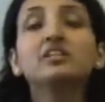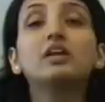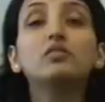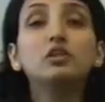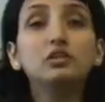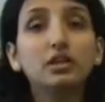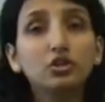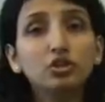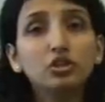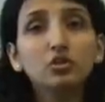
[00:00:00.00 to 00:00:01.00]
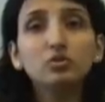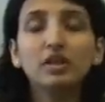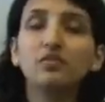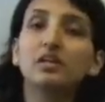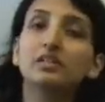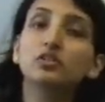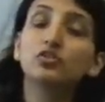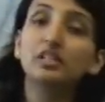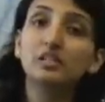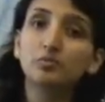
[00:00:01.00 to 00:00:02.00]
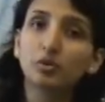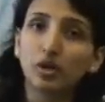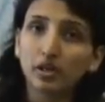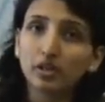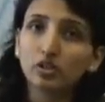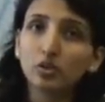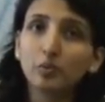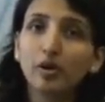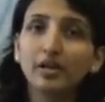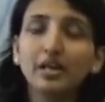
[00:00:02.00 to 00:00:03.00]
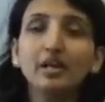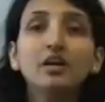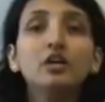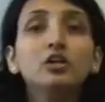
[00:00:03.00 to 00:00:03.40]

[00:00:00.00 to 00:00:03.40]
They will nourish you. They will increase prana in your body.